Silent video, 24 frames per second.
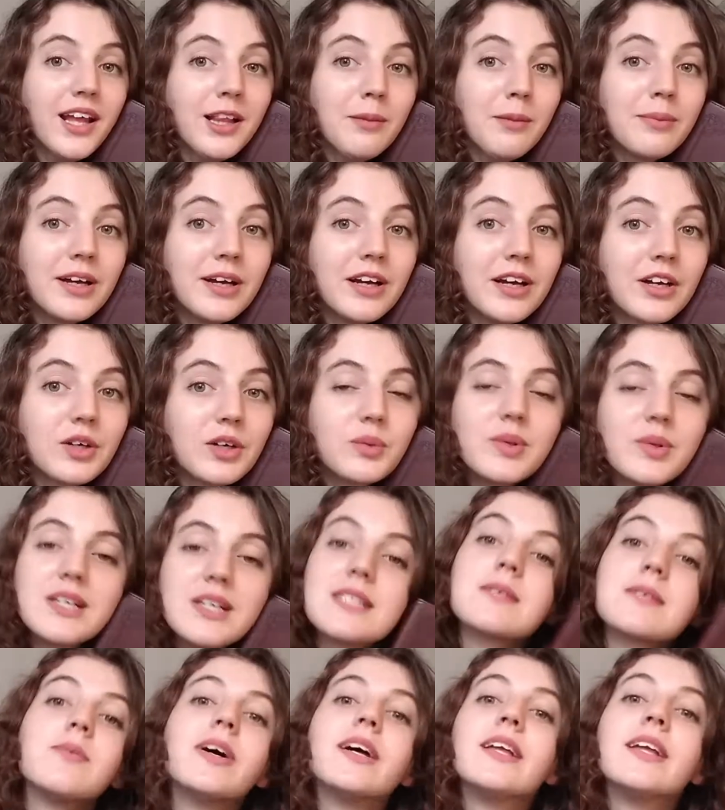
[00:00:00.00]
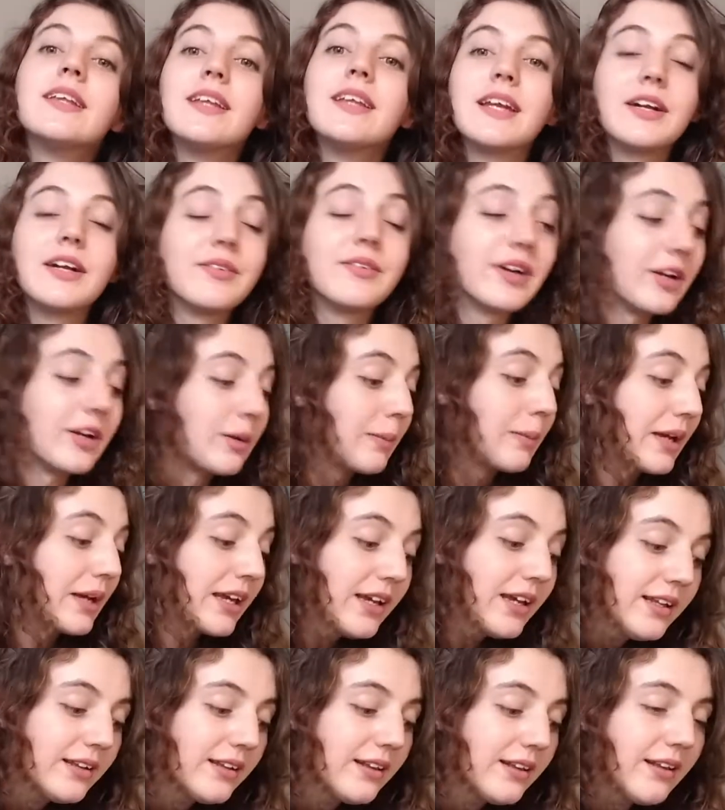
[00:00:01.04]
book was one that I read on my
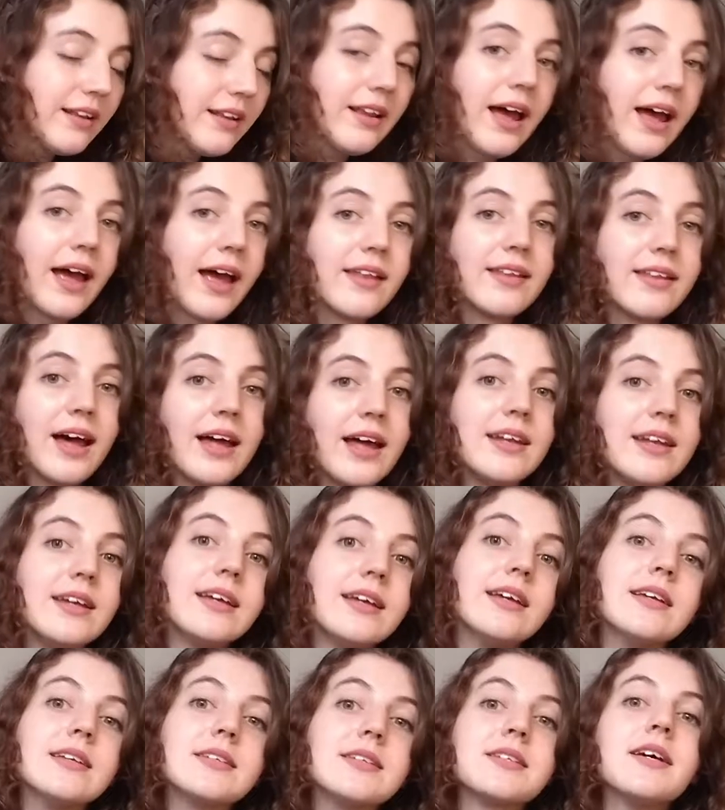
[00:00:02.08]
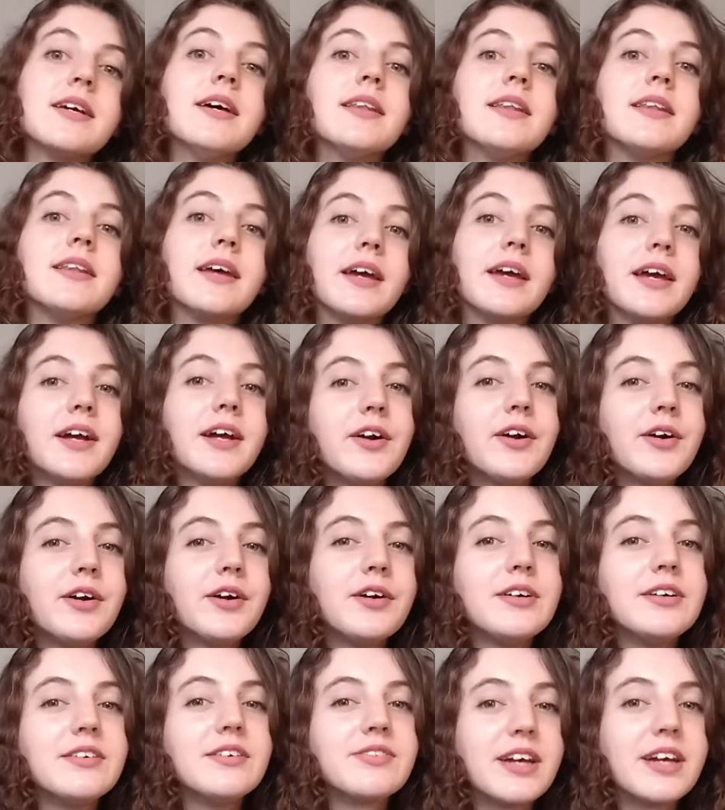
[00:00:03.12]
Kindle, and that is The
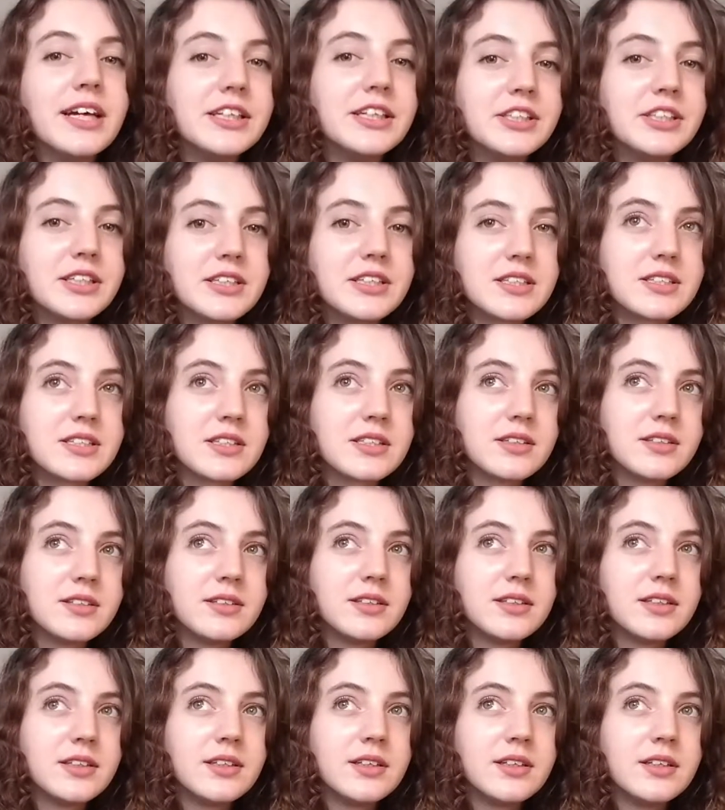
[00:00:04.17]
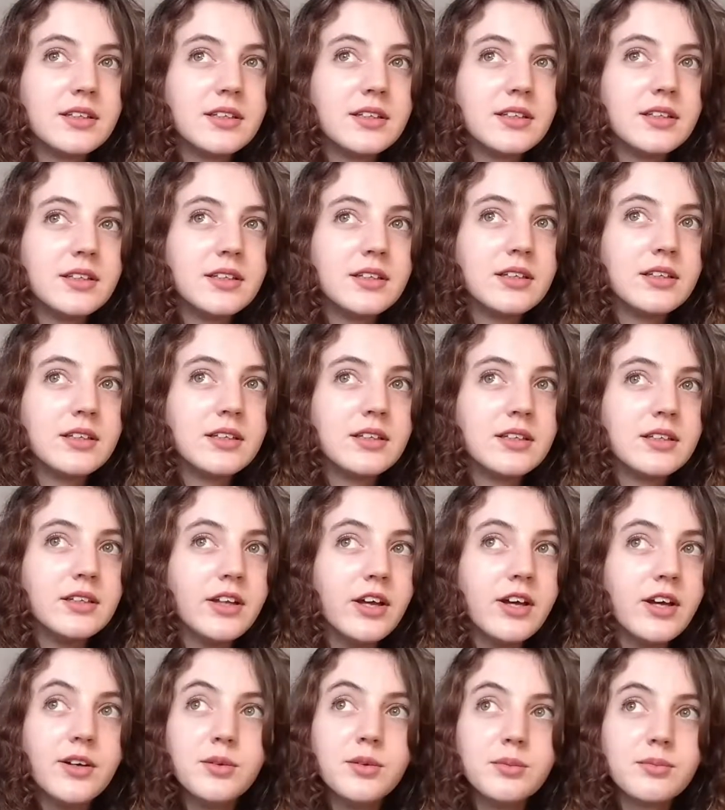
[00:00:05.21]
Hero of Ages.
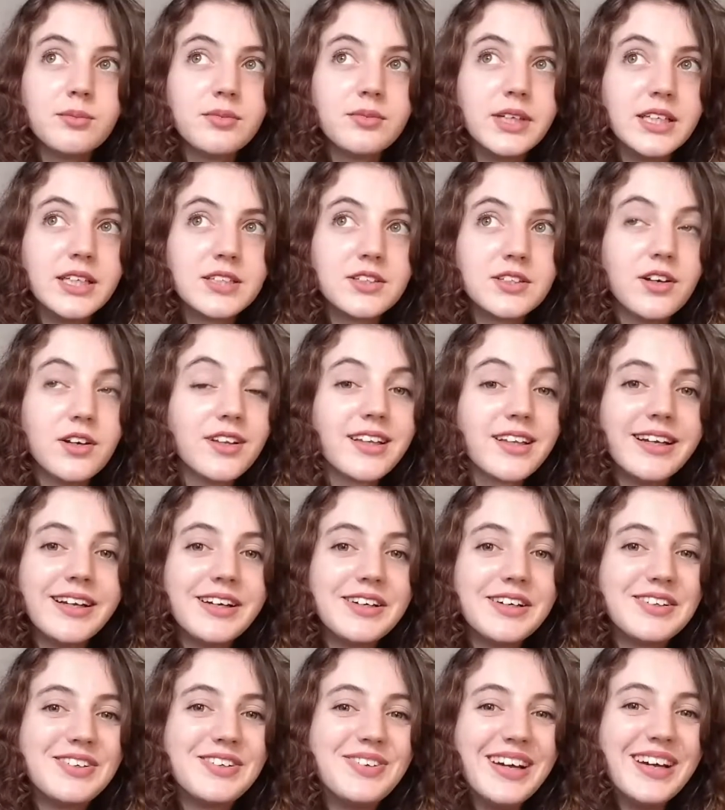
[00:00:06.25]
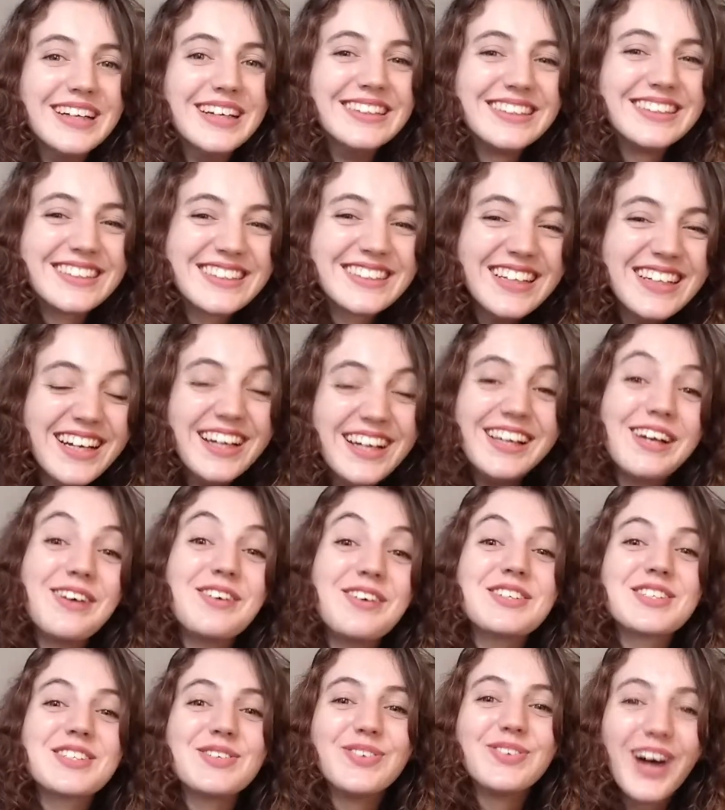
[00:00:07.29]
No, it's not The Hero of Ages, it
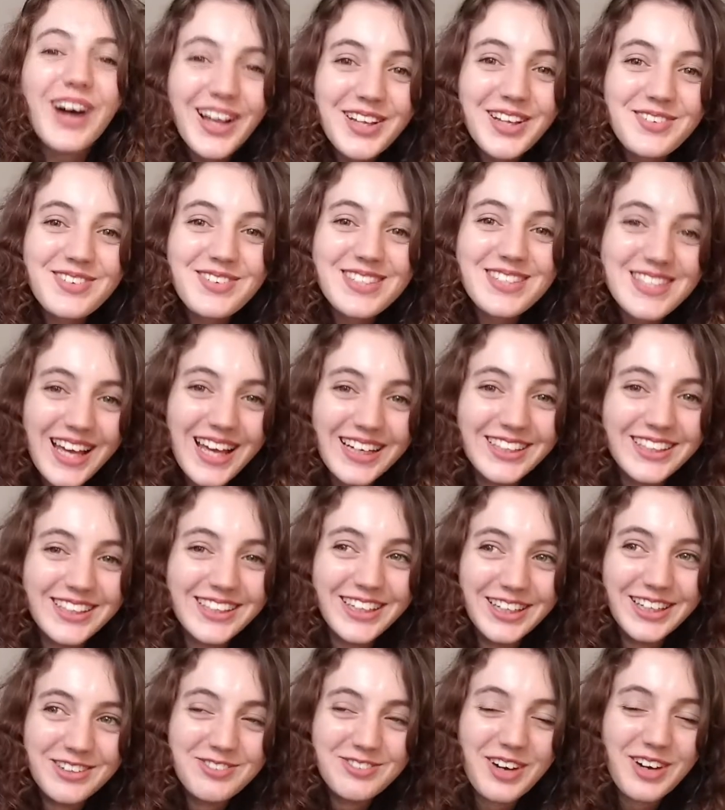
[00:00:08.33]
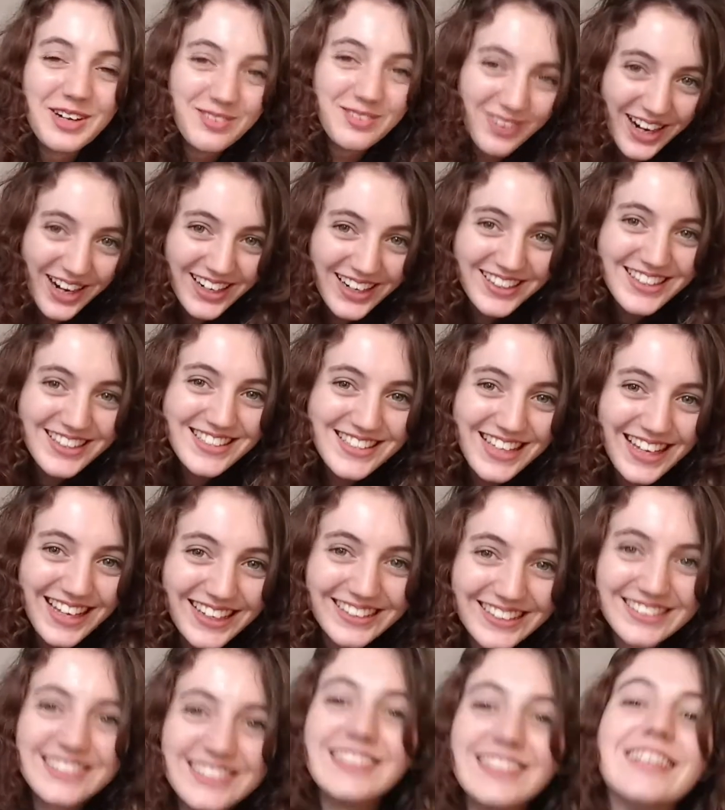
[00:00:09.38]
was The Well of Ascension by Brandon
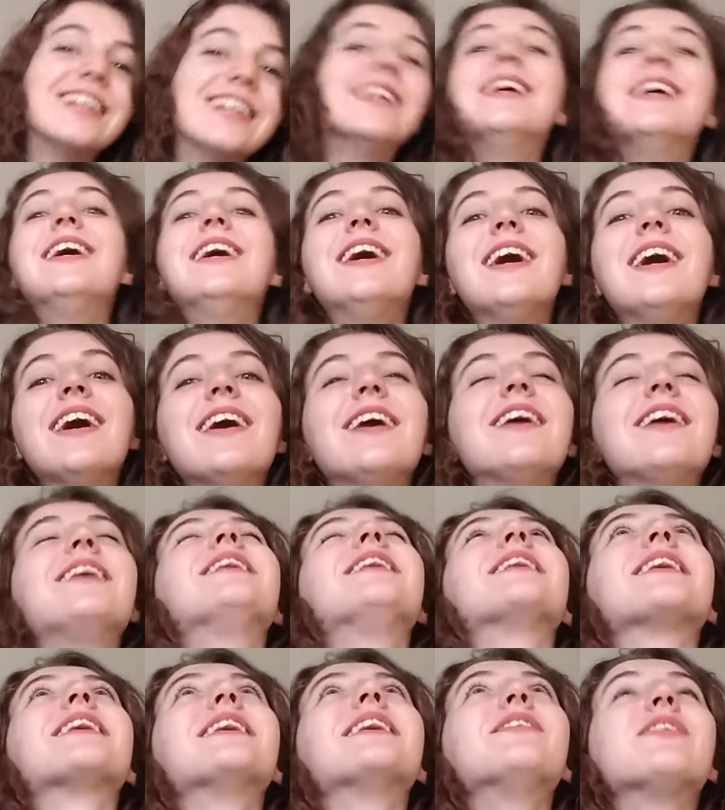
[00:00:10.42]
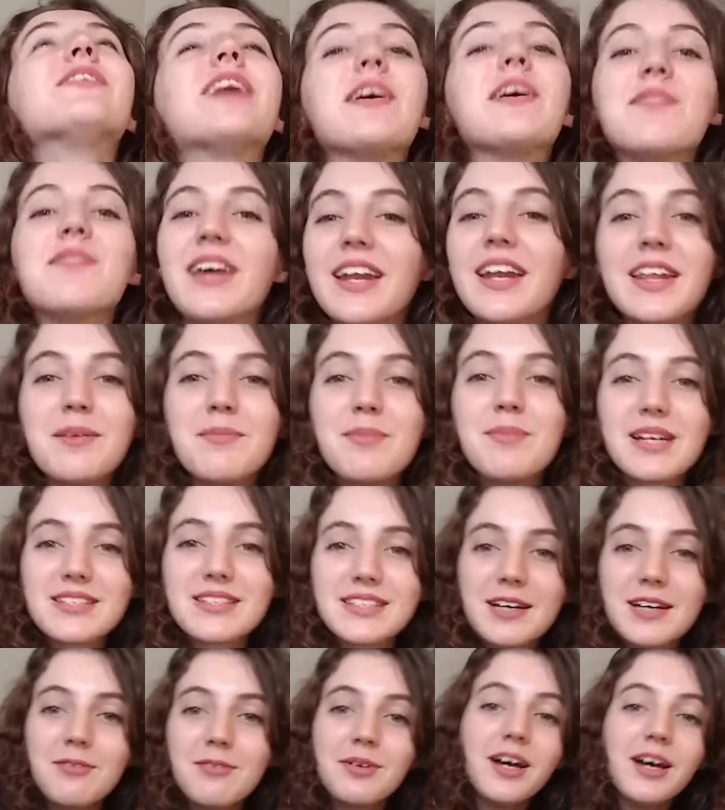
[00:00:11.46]
Sanderson. Oh, even I'm getting them mixed
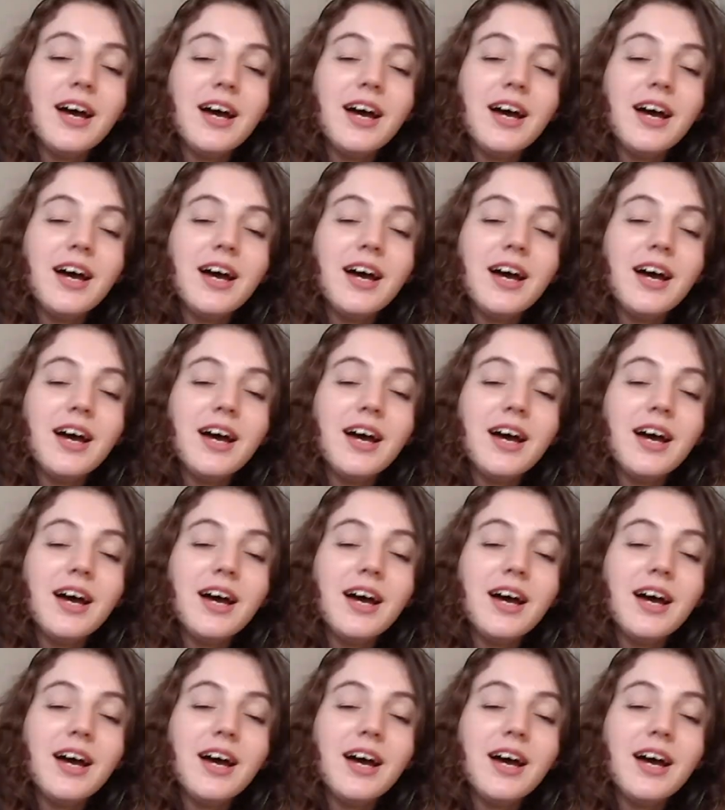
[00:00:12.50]
up.